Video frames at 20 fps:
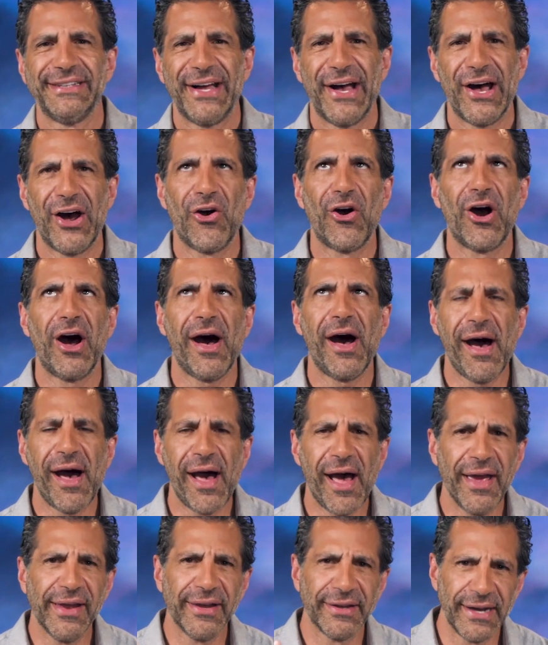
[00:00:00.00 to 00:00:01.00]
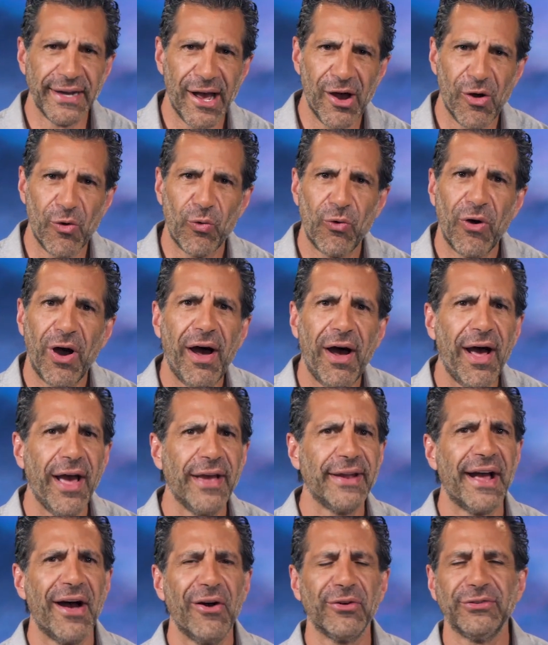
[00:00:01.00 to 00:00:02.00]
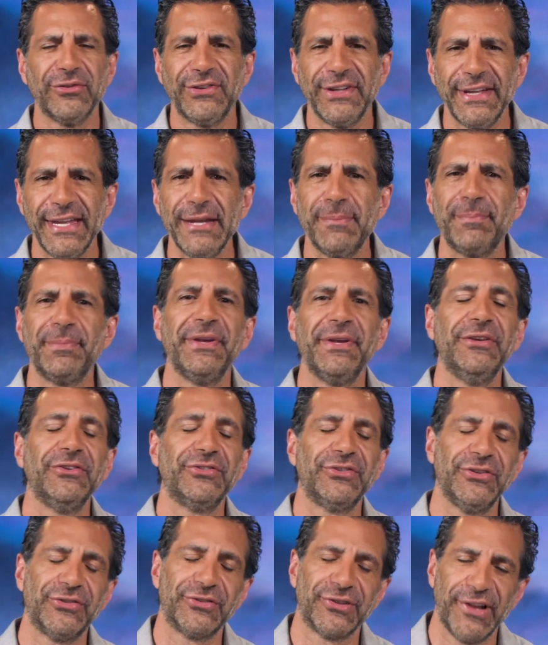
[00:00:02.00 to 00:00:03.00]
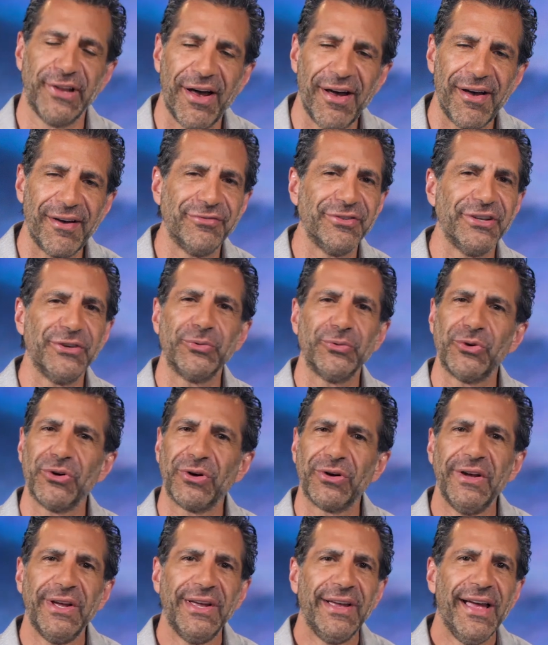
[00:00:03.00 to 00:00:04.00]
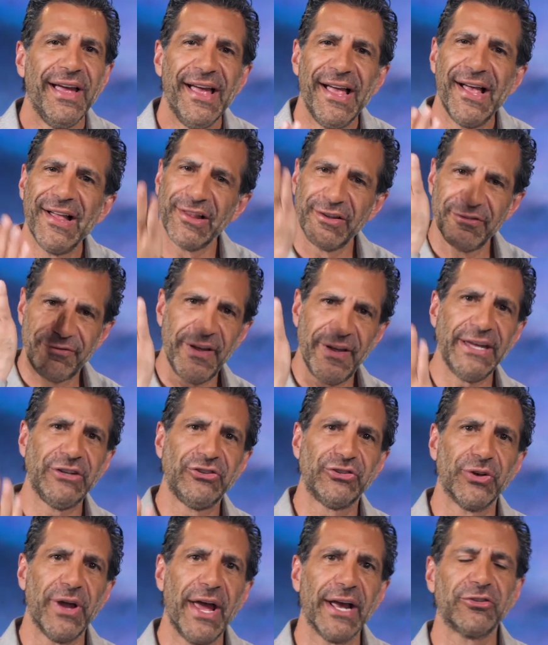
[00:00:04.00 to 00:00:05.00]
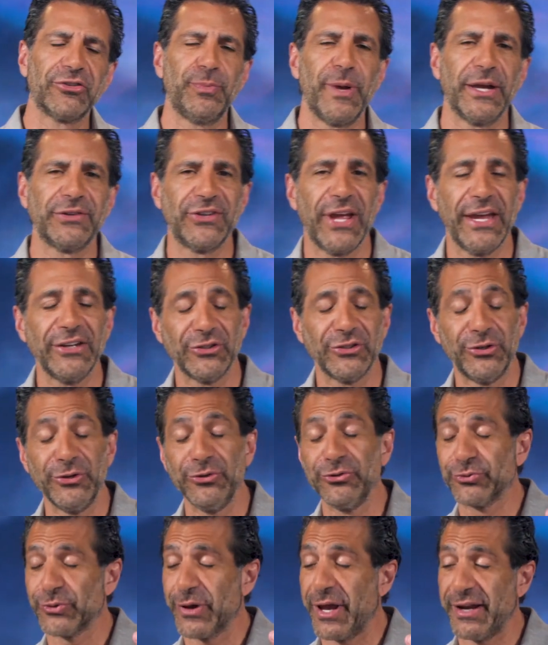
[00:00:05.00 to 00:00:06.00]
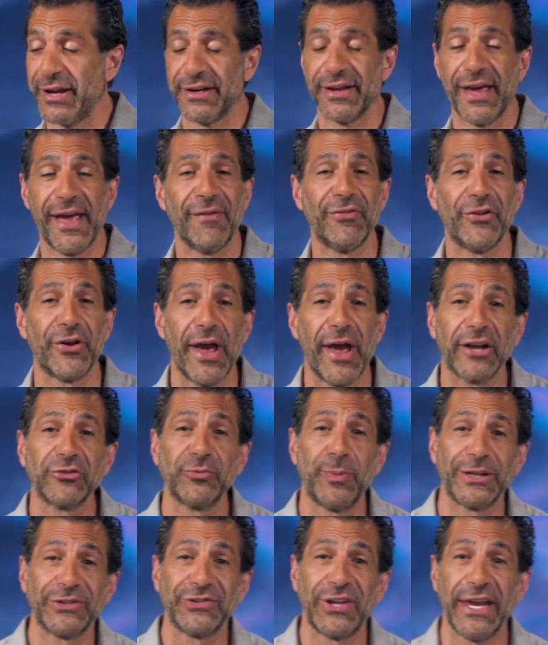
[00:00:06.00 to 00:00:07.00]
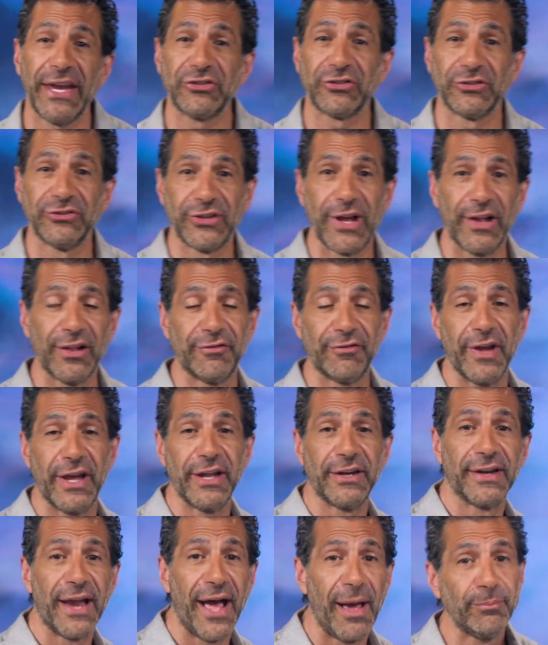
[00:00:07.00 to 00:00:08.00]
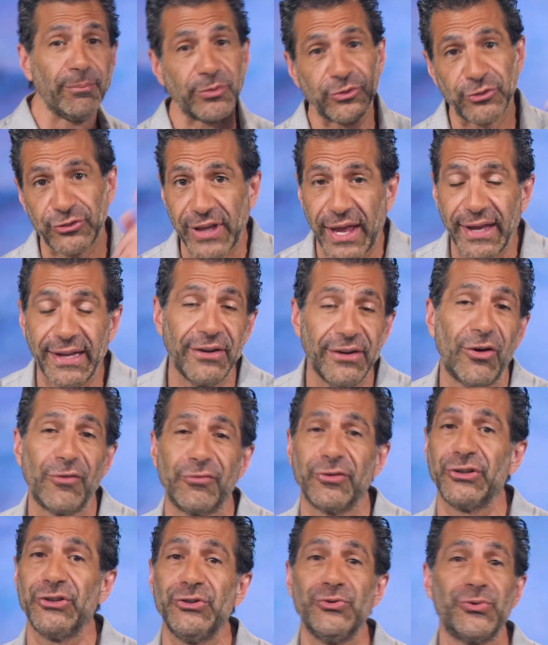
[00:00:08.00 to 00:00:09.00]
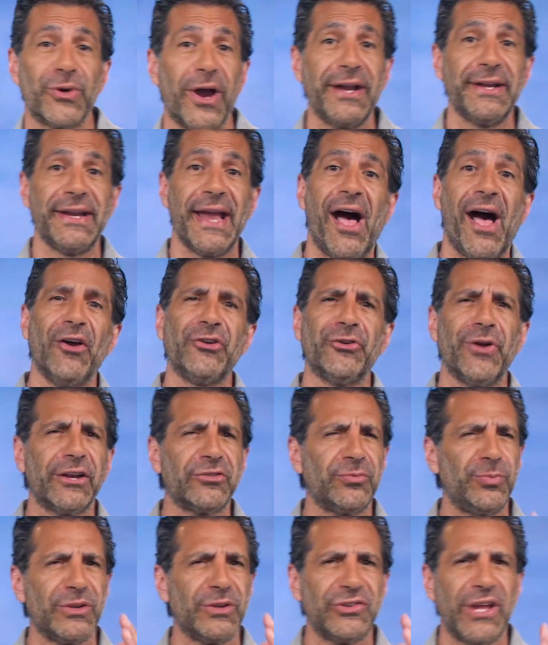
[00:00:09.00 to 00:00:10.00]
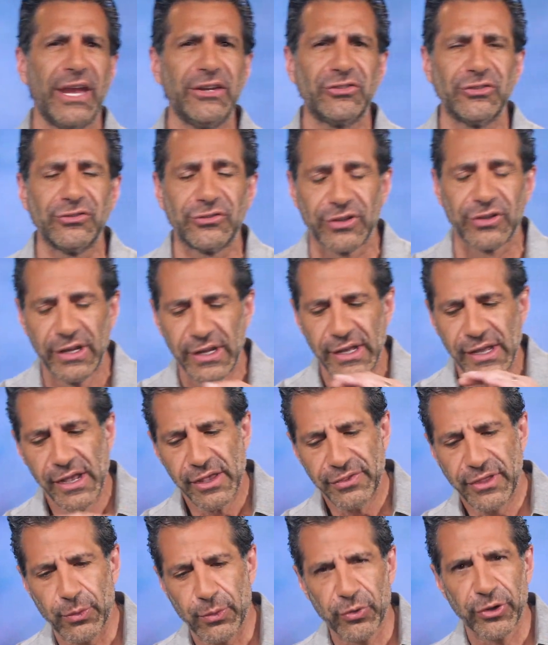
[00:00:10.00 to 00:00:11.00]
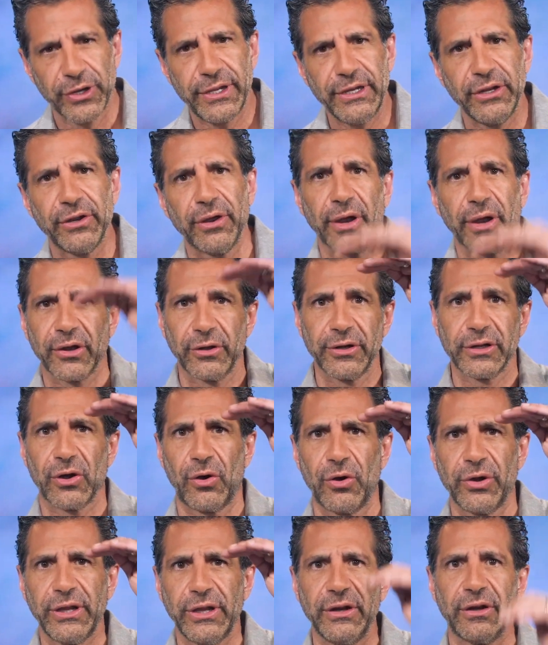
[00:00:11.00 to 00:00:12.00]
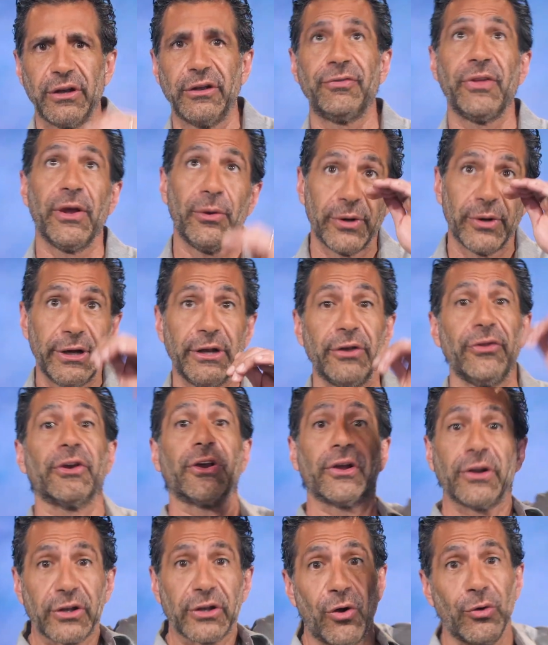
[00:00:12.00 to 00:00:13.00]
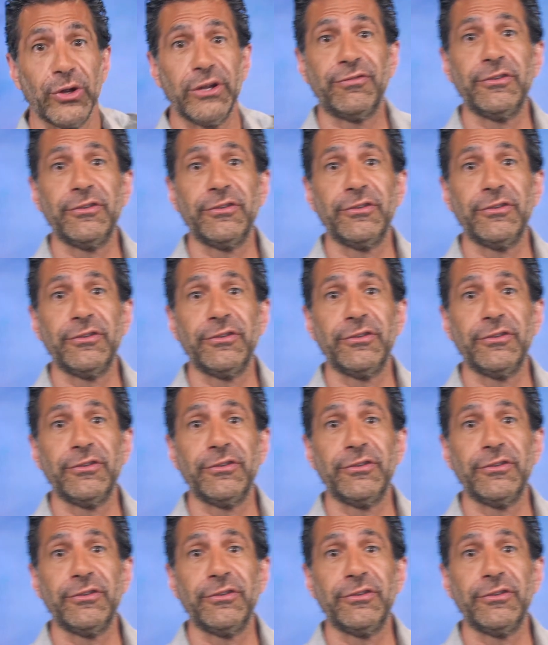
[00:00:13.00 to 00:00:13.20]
how high and how wide, how deep is His love, it will elevate your expectations. Who's ready to have their expectations elevated? I'm saying over you right now, your expectations that were here are going to go here. If they were here, they're going to go